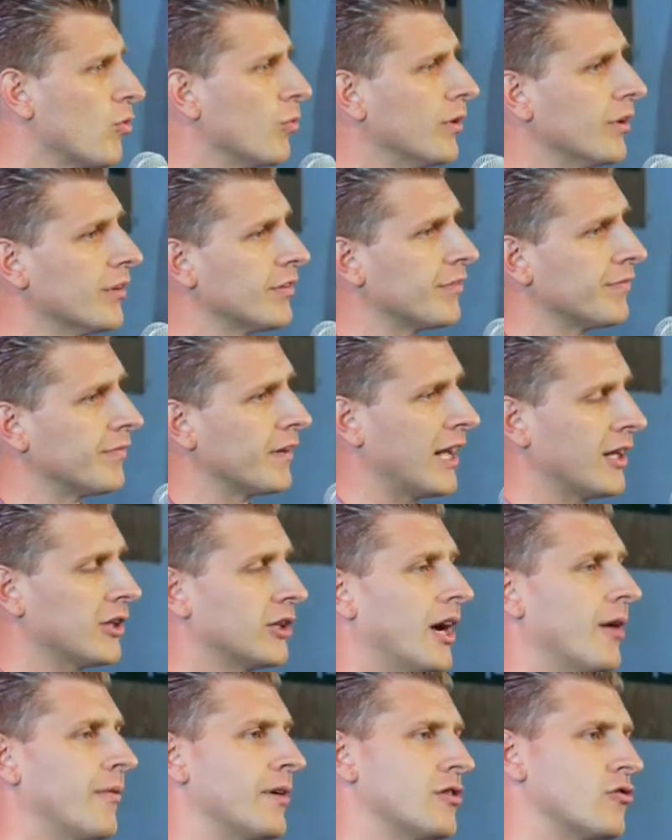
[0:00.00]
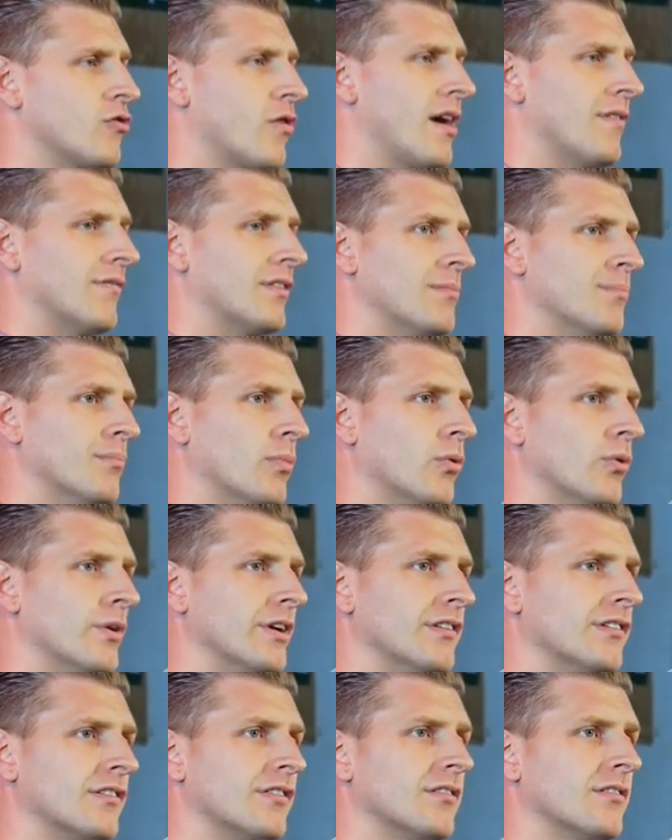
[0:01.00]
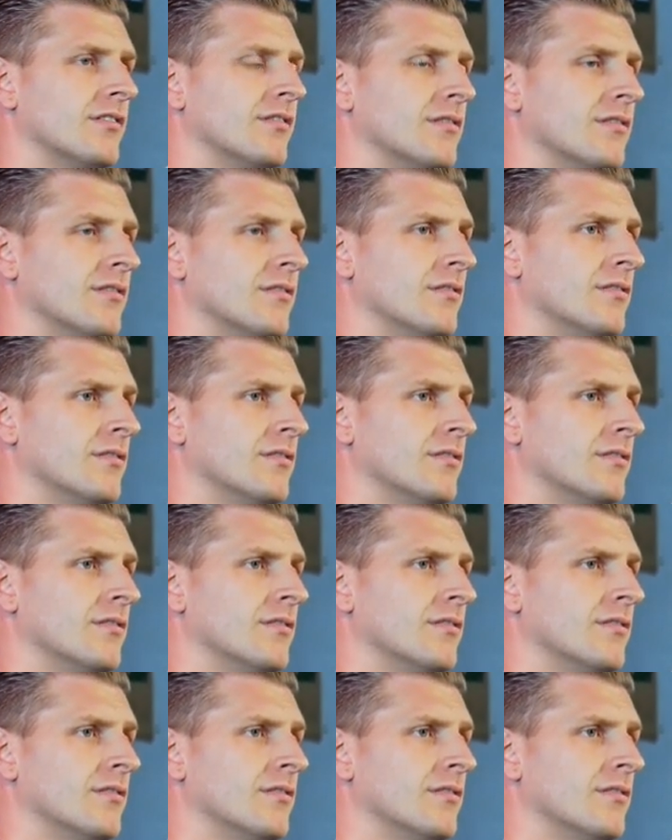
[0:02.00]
Crawlers, Flash Harry Travelling Boys,